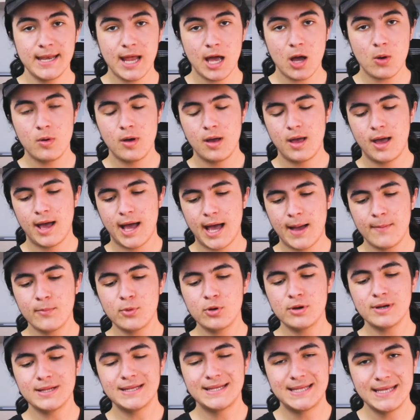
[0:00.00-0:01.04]
now I'm
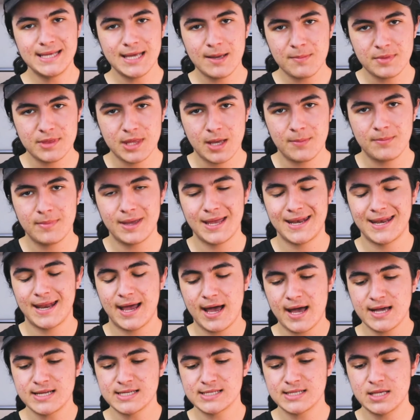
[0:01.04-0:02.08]
gonna DM them and
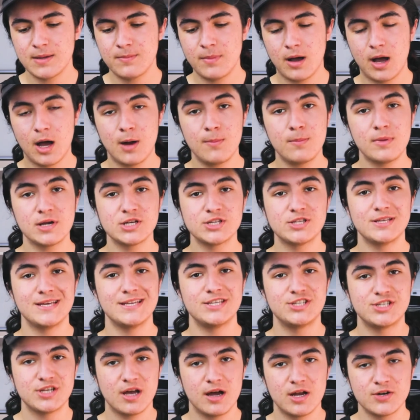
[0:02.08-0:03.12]
ask them how much they
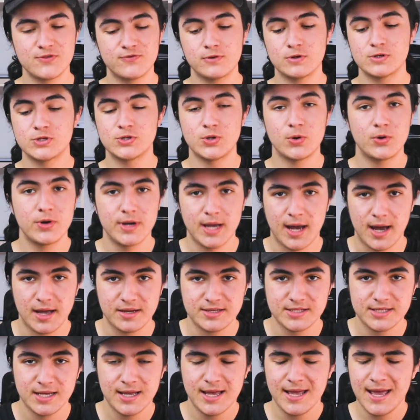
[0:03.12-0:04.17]
charge for story
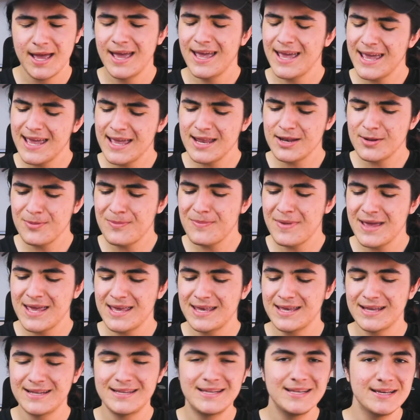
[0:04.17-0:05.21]
ads and
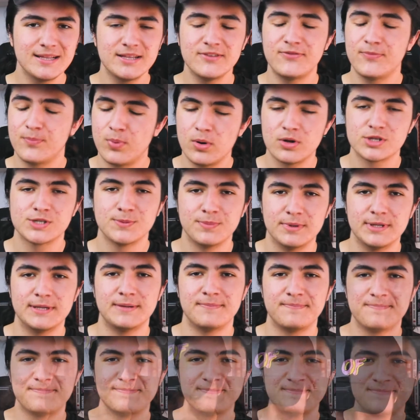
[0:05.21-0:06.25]
make a deal if
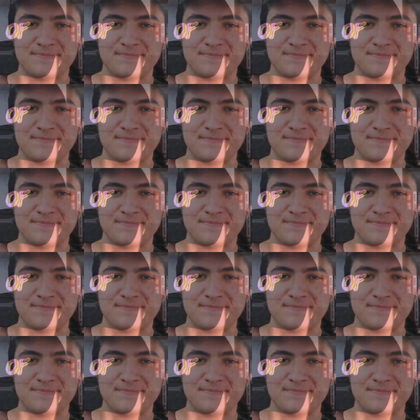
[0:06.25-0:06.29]
possible.